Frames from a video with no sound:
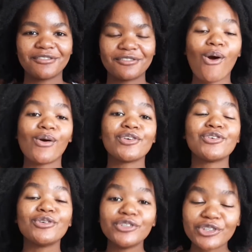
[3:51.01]
Oh,
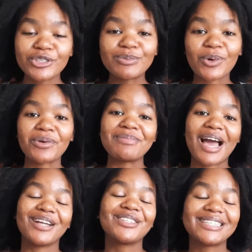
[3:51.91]
YouTube taught me
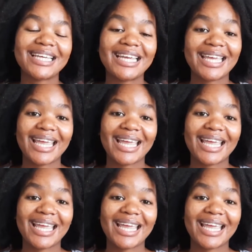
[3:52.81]
how to take